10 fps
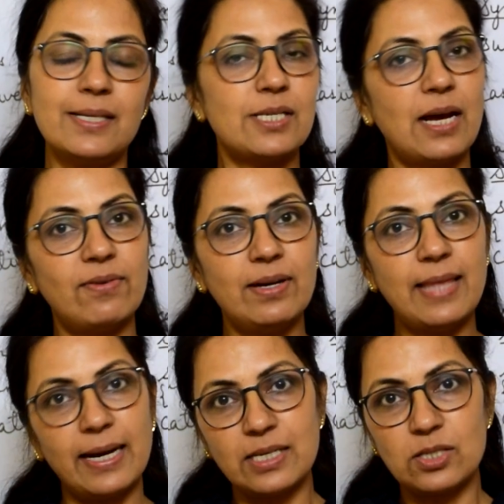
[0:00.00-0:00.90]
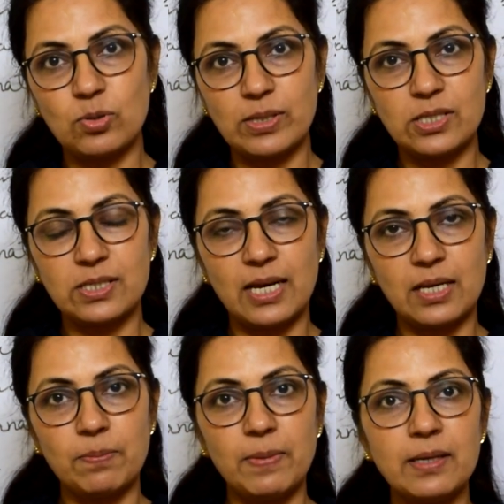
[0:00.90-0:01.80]
in Java, that is switch
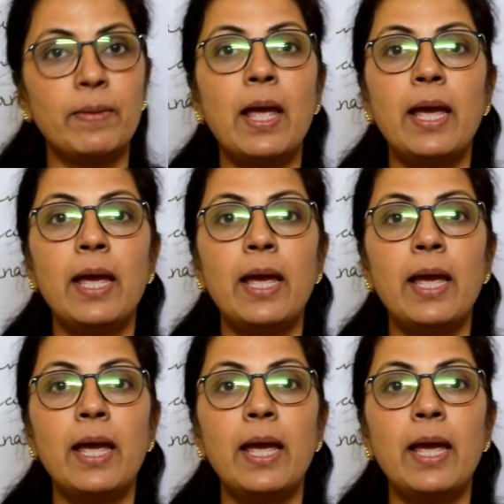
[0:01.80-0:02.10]
statement.